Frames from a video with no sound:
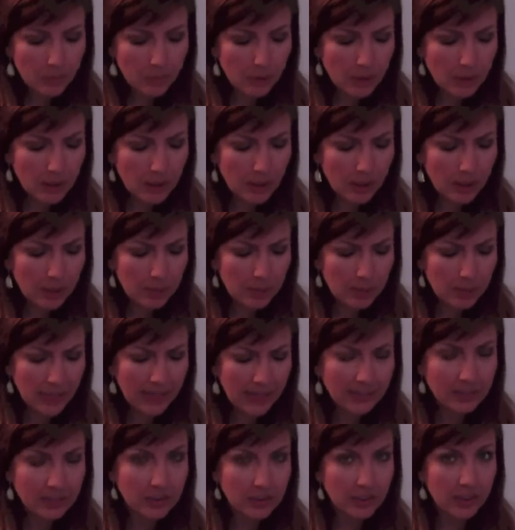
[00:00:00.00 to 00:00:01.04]

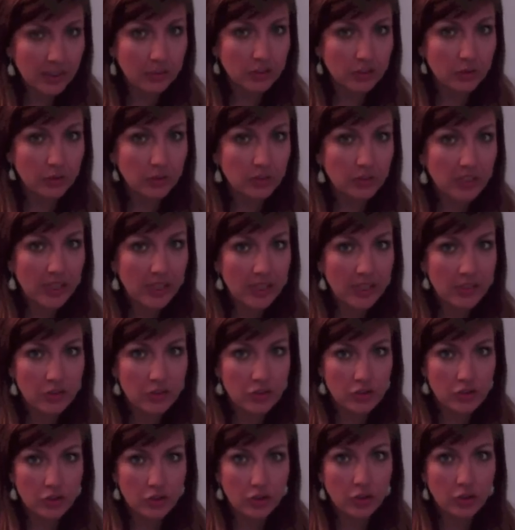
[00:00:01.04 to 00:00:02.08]
I do tend
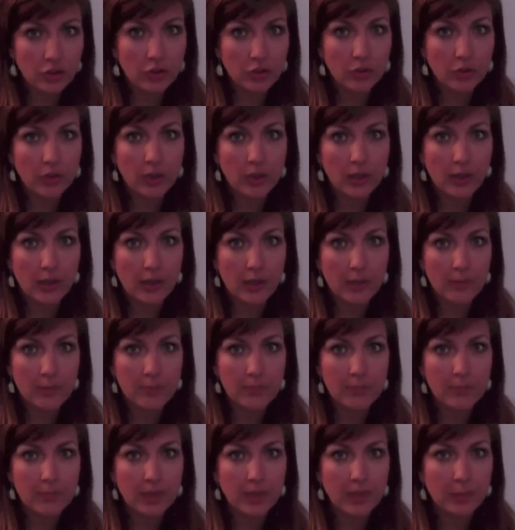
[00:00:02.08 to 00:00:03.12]
to
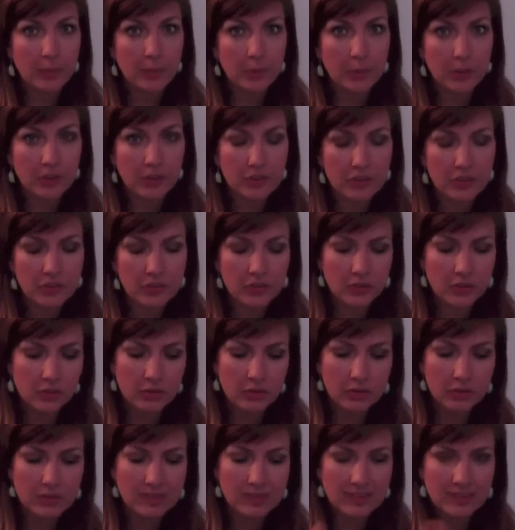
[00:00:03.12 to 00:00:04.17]
let books
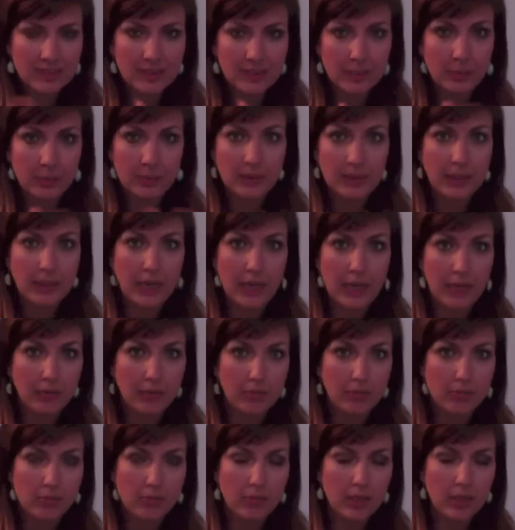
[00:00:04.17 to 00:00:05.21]
skip in
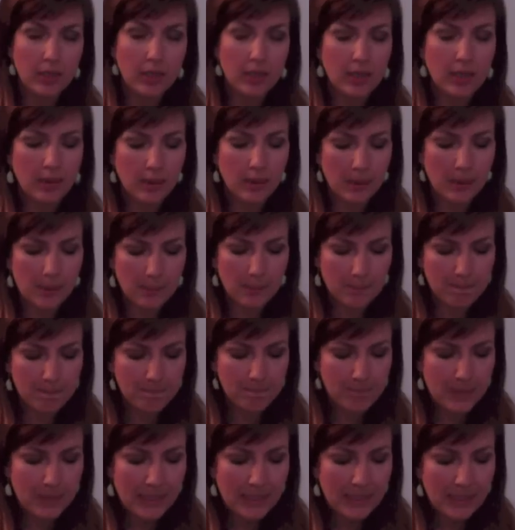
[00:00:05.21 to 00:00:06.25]
line.
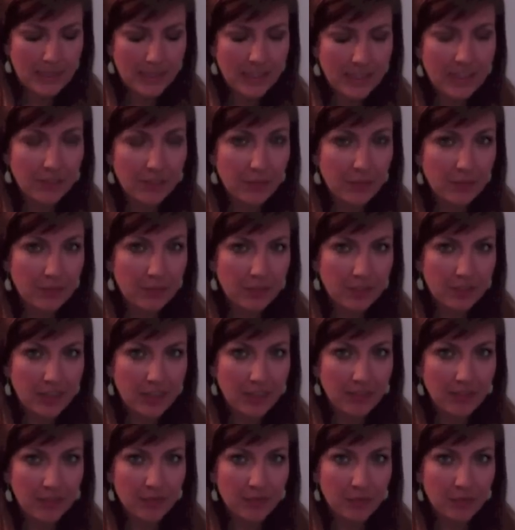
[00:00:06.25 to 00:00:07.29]
If
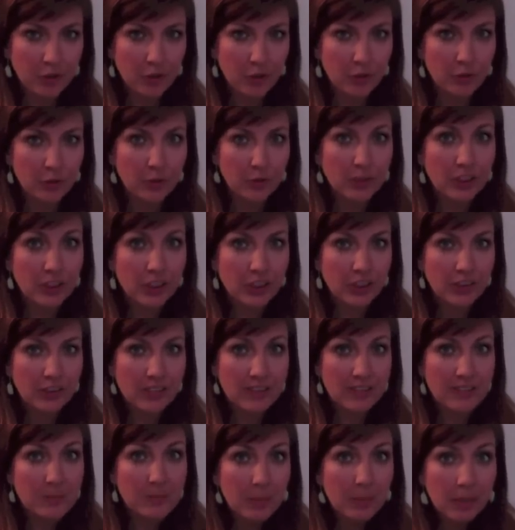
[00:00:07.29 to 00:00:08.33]
I've heard really good
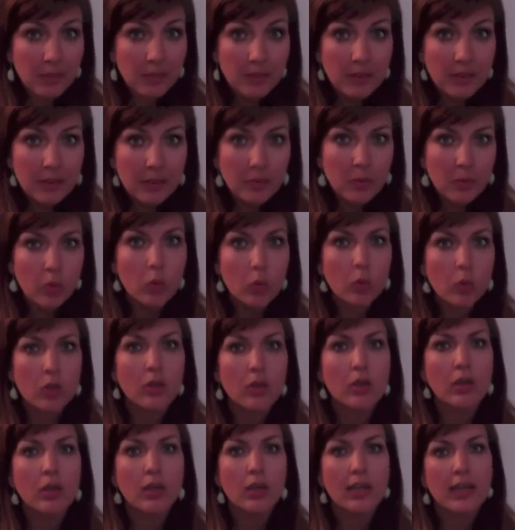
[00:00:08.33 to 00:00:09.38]
things about them,
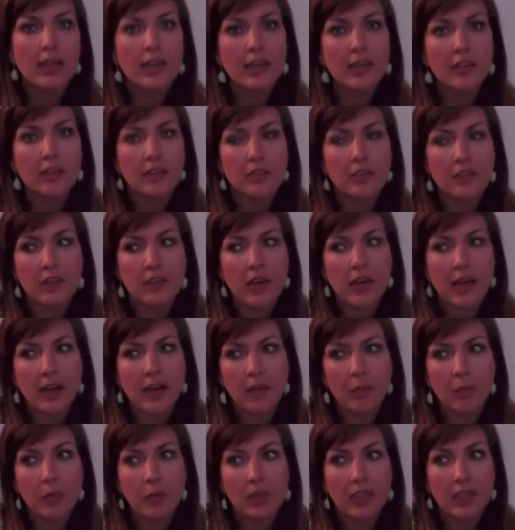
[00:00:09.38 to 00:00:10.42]
or if I
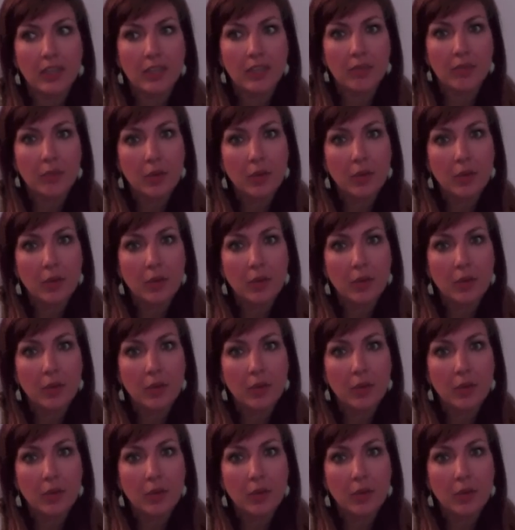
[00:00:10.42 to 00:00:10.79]
want to give one